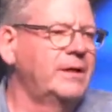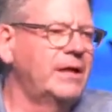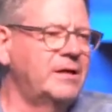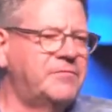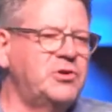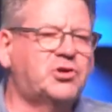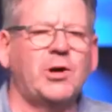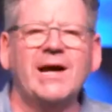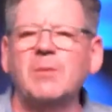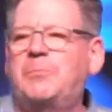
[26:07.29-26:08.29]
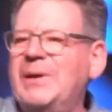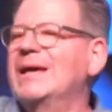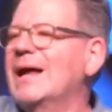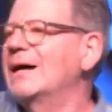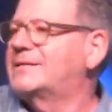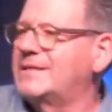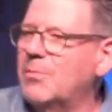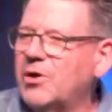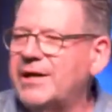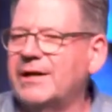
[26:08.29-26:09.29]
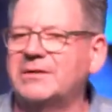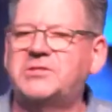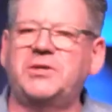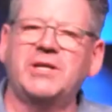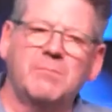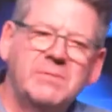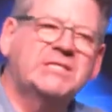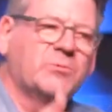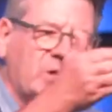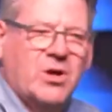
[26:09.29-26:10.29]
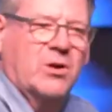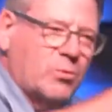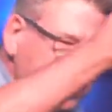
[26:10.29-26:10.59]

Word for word: And if you try to be like somebody else, you're going to miss what God